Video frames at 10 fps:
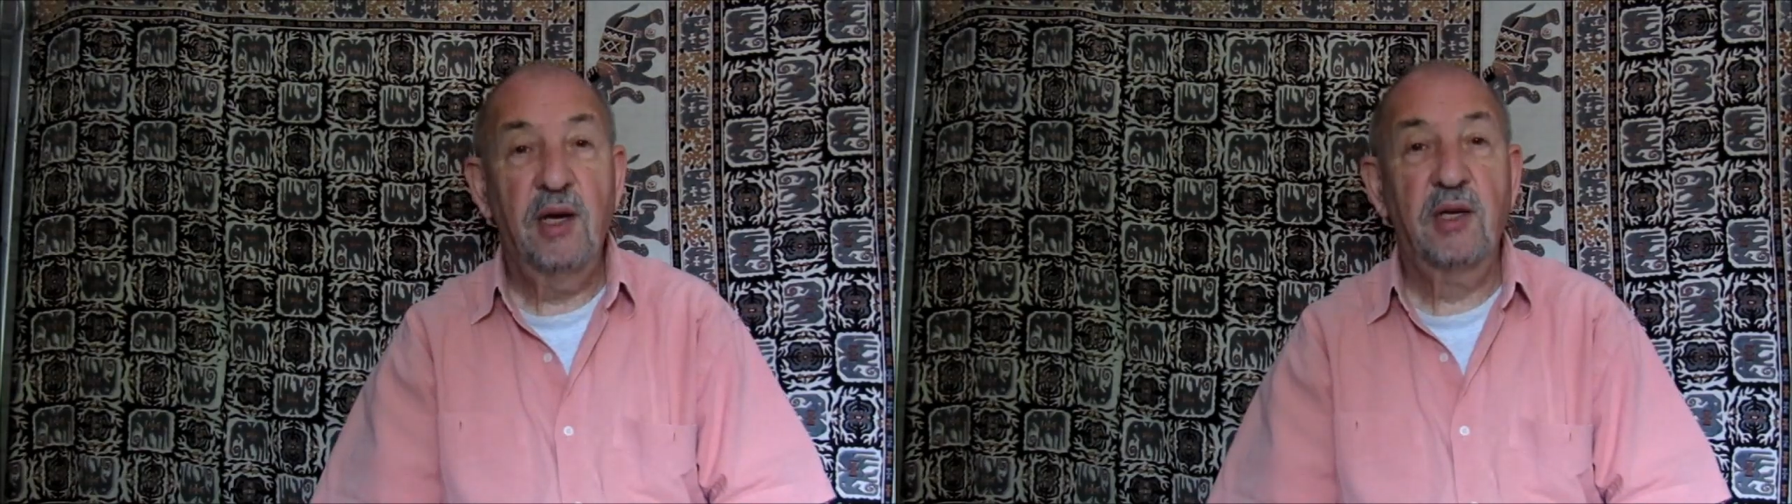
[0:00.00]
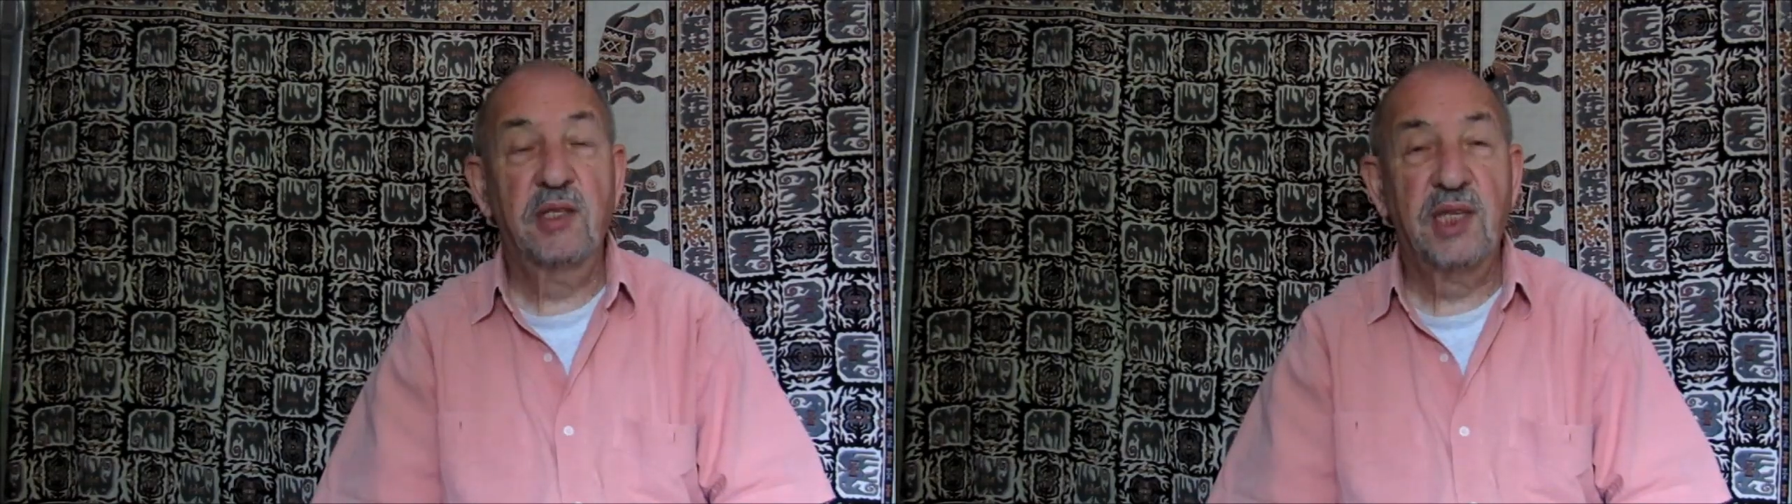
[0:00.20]

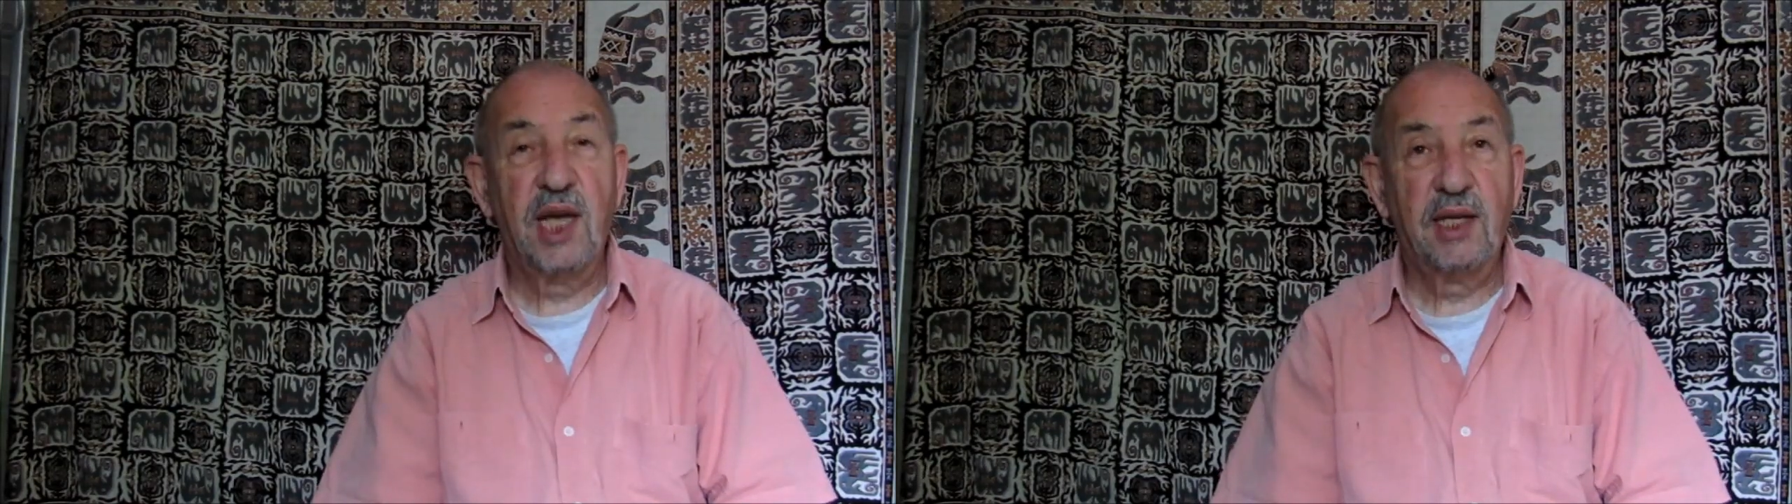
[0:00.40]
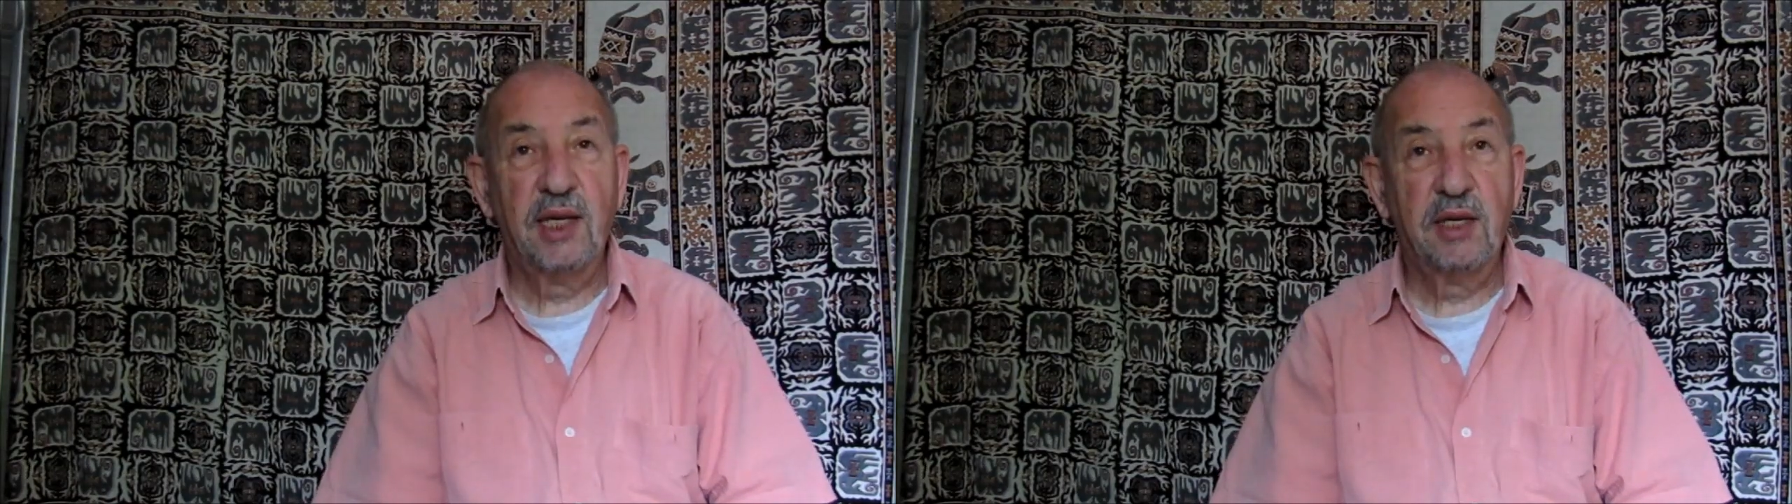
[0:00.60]
Our
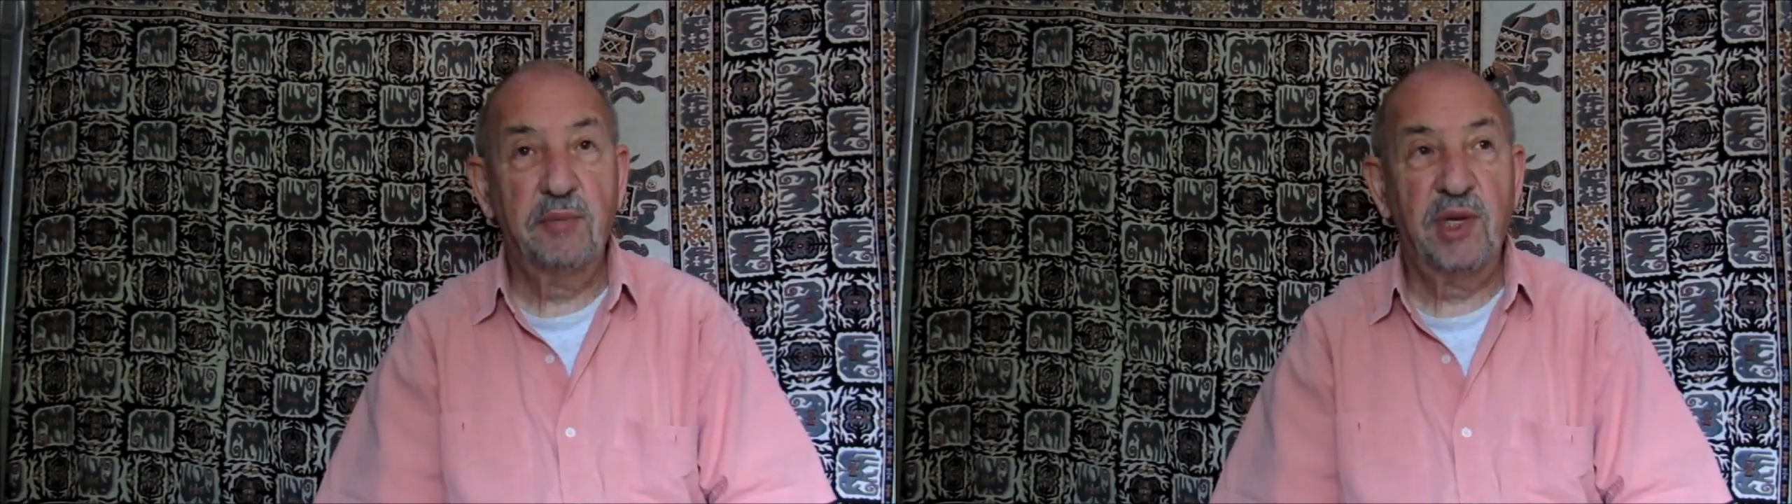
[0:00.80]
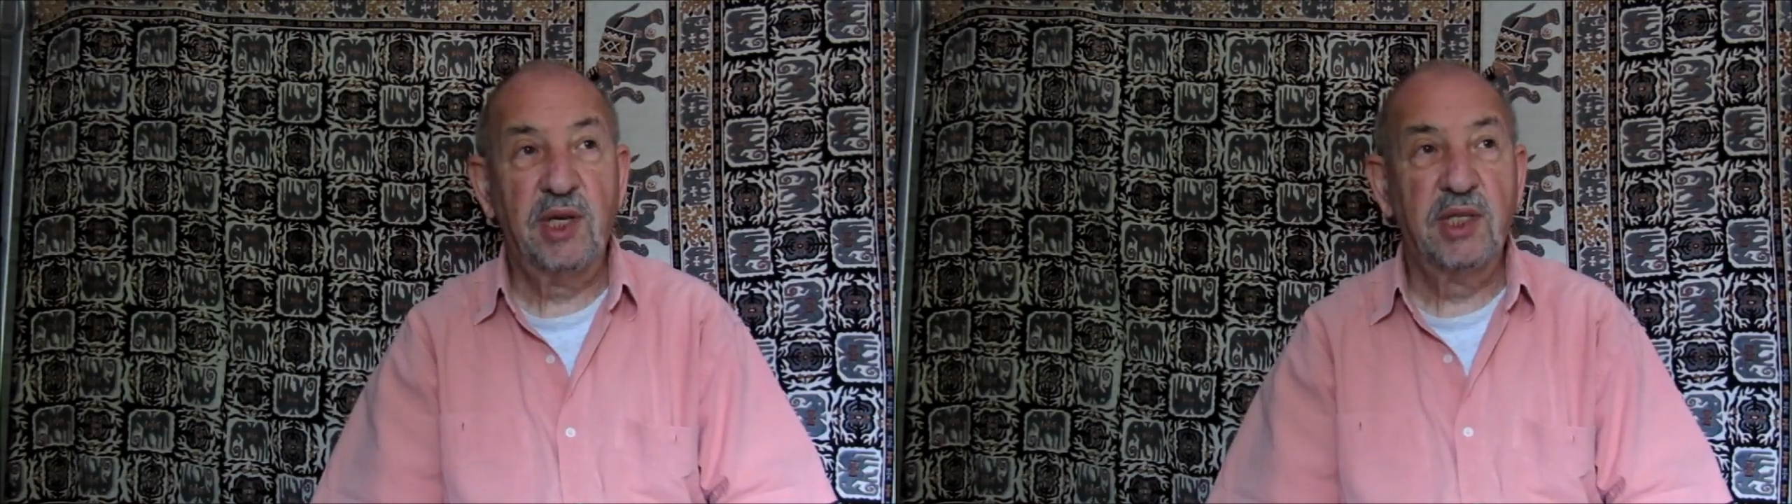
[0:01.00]
psychic
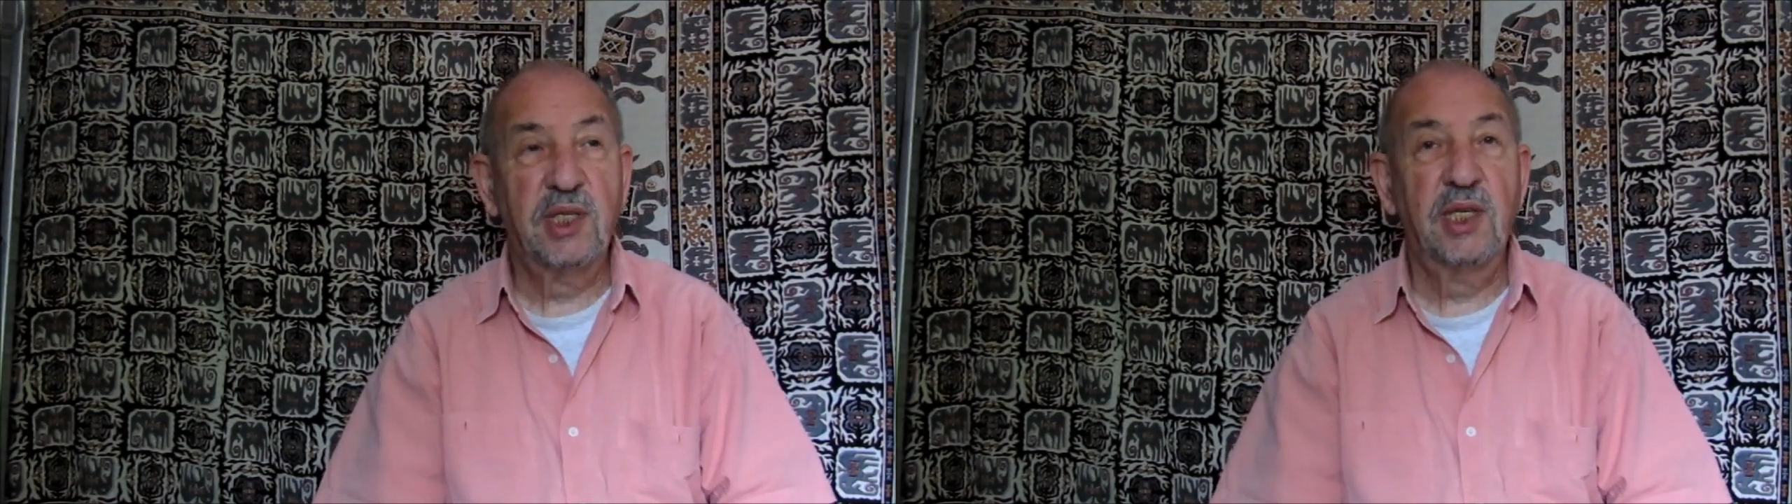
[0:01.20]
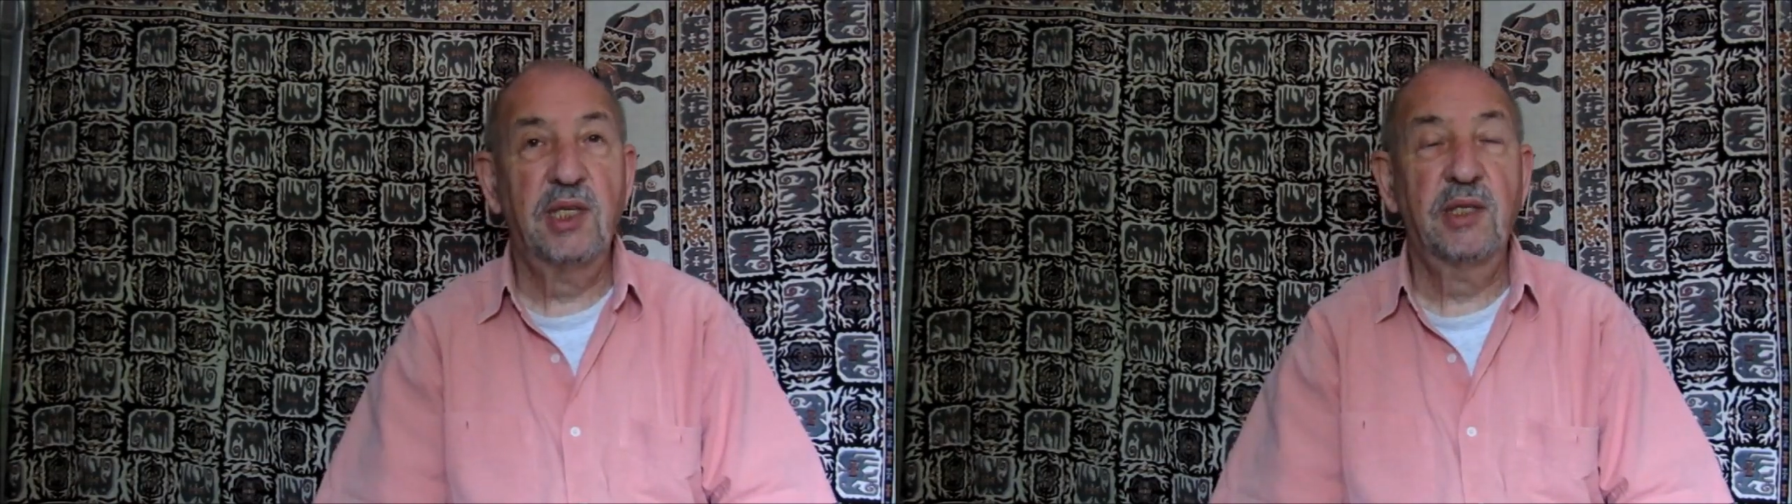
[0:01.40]

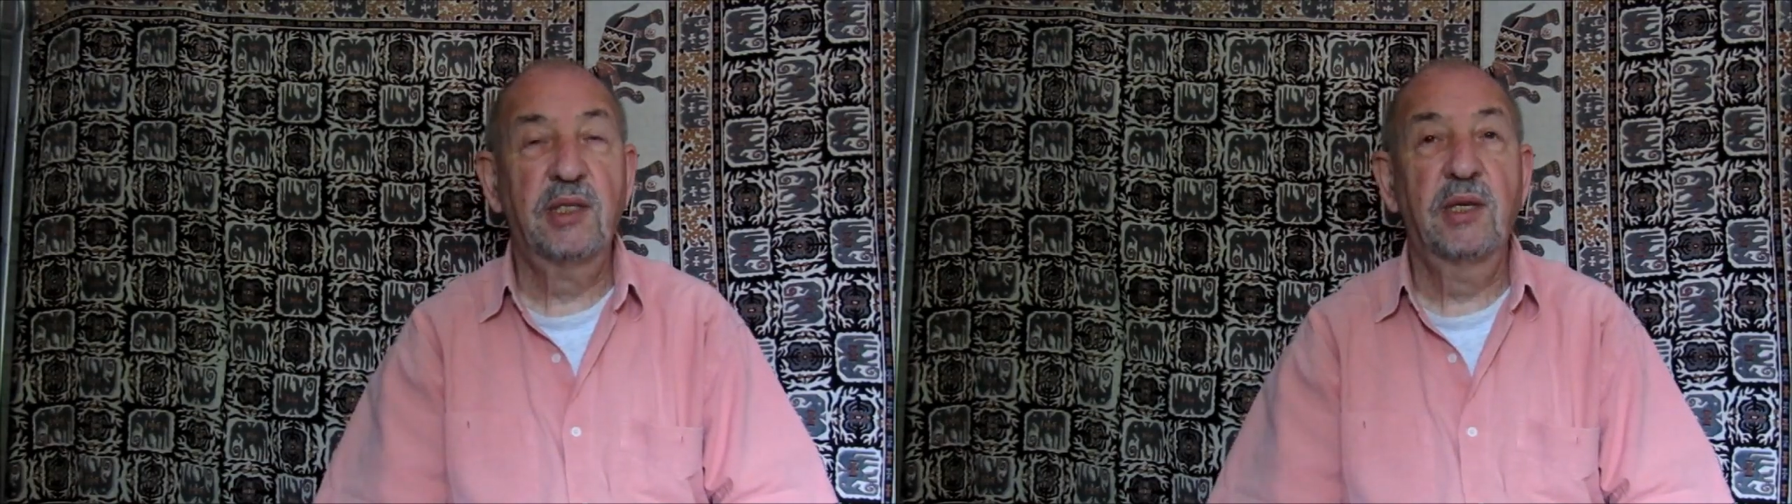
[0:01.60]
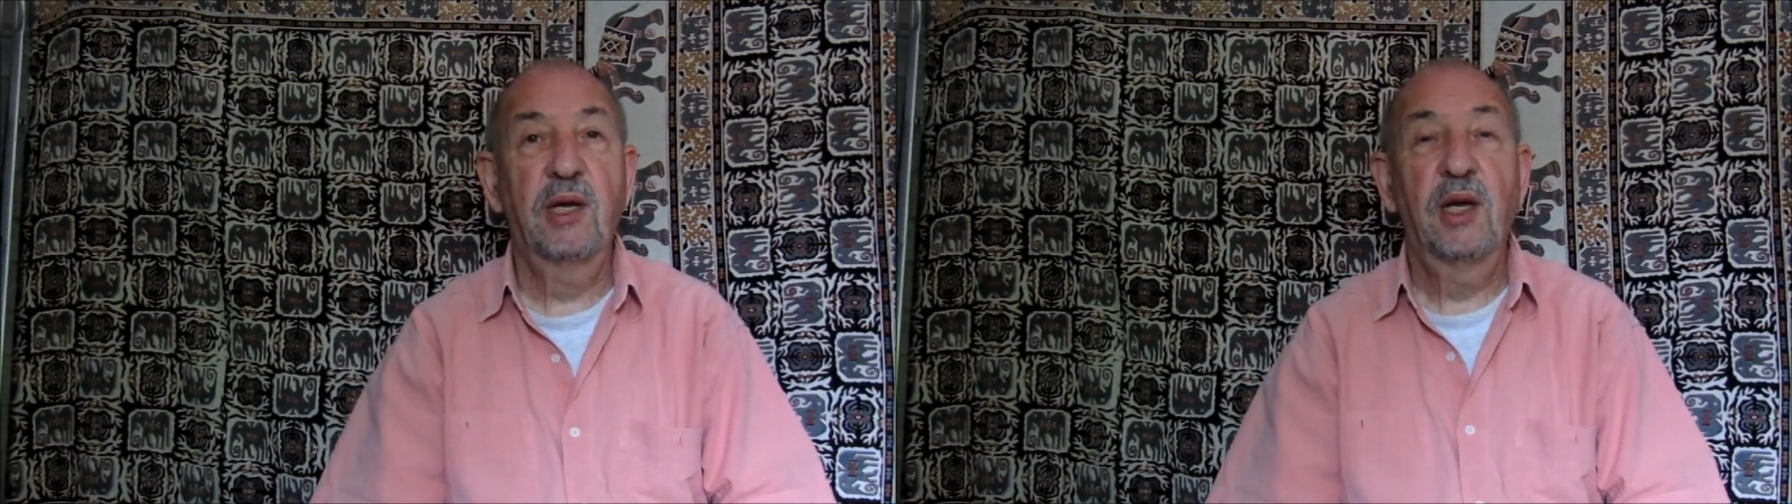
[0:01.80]
abilities,